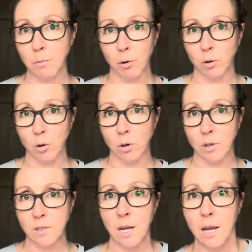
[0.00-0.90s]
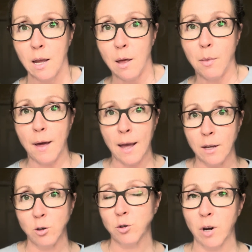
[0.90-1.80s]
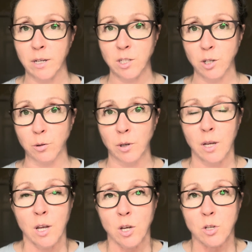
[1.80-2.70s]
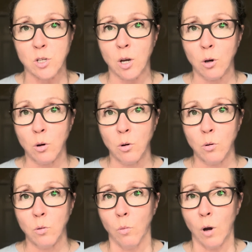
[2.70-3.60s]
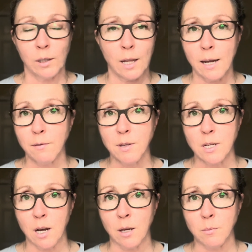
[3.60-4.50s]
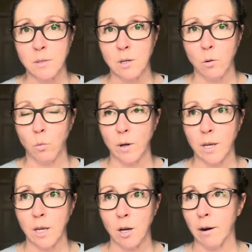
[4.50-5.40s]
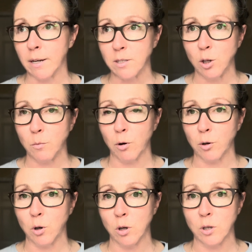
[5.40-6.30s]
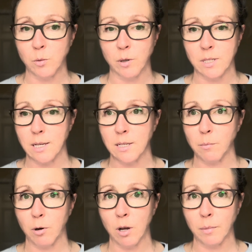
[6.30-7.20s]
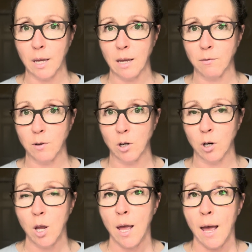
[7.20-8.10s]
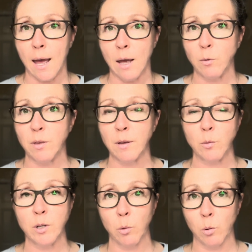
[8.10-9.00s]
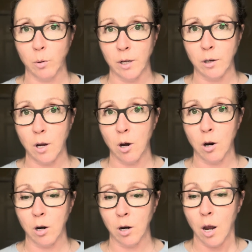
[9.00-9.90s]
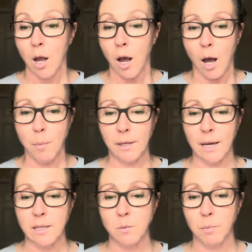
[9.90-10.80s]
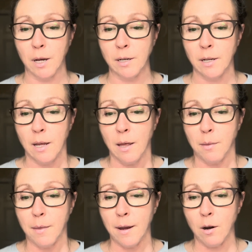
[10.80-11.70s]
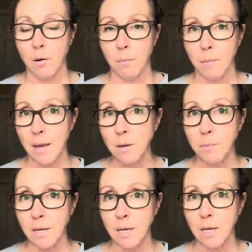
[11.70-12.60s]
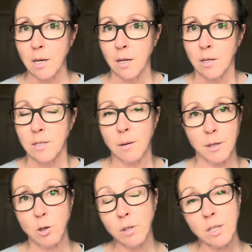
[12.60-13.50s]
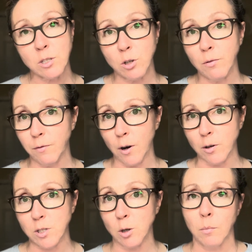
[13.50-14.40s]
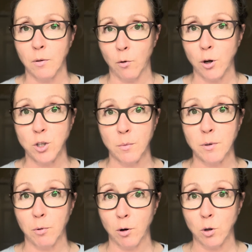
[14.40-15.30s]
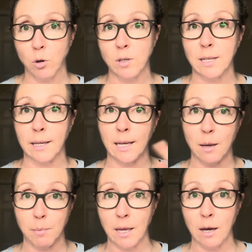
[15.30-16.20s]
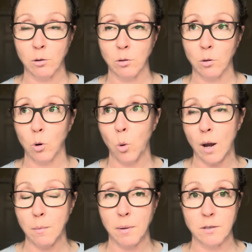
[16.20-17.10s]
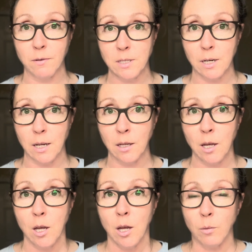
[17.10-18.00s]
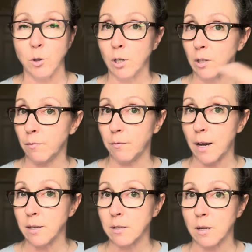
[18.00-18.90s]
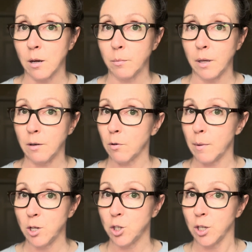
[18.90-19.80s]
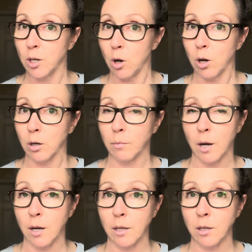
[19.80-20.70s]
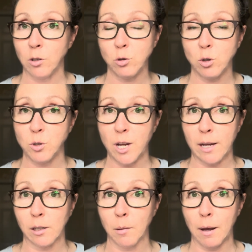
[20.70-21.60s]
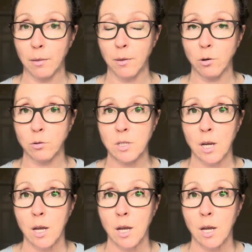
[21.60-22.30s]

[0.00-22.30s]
protocols that you're trying to do. So a lot of the times we are executing protocols, we're assessing problem behavior, and we think we know what we are up against, but there may be something you need to do first. So before you jump into protocols like camping out, quiet-based visiting, you can find some information on my YouTube channel about those.